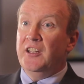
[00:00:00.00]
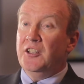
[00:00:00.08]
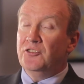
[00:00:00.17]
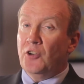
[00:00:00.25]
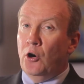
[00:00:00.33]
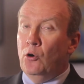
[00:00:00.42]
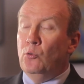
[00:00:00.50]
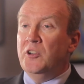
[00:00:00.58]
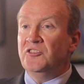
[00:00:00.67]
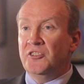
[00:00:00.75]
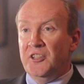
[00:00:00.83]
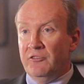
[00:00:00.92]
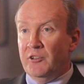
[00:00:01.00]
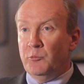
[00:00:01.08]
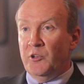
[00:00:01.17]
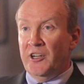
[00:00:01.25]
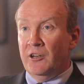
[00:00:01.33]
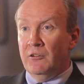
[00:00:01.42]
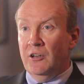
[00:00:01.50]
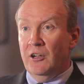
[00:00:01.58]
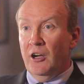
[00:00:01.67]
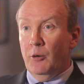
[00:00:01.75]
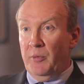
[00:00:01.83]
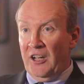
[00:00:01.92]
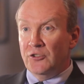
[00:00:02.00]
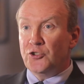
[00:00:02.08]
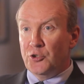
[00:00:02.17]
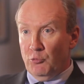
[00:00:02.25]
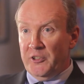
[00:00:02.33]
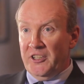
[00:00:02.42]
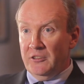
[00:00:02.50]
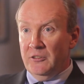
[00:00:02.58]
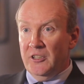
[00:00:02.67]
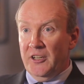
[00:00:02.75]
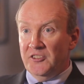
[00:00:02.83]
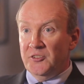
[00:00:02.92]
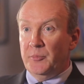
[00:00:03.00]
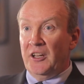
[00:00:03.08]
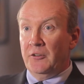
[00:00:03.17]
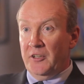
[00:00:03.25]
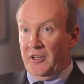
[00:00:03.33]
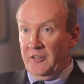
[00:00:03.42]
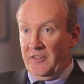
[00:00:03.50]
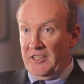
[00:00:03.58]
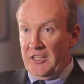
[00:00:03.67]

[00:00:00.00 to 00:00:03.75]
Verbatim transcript: is always and everywhere about Sharia. It's about the